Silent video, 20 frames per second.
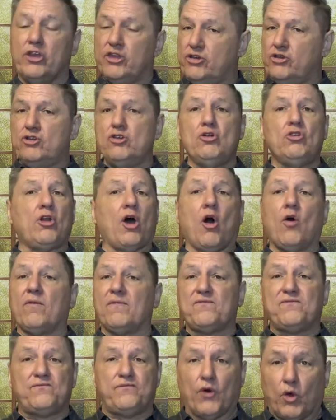you
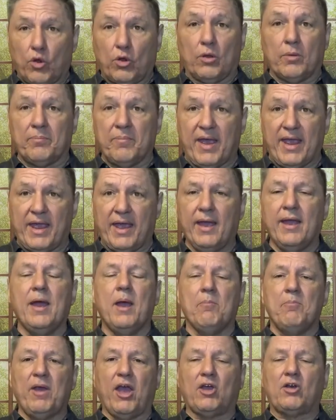don't fool me,
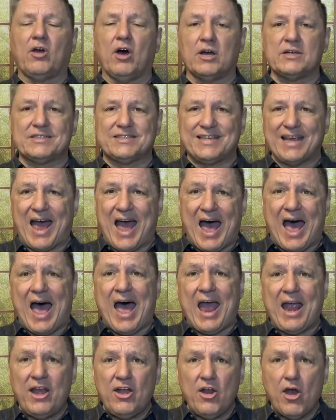because
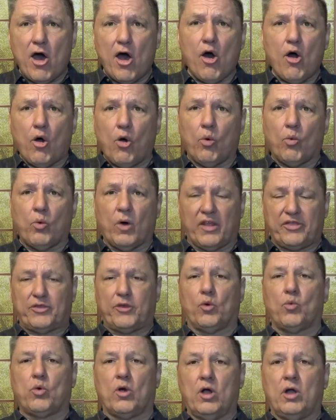I know what
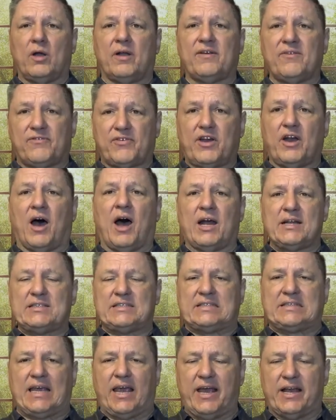the Word of God
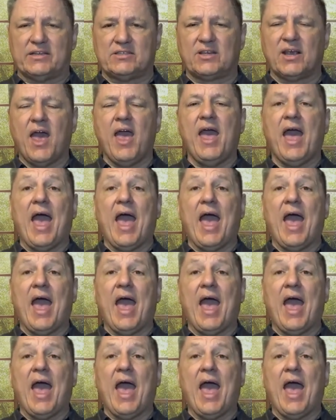says,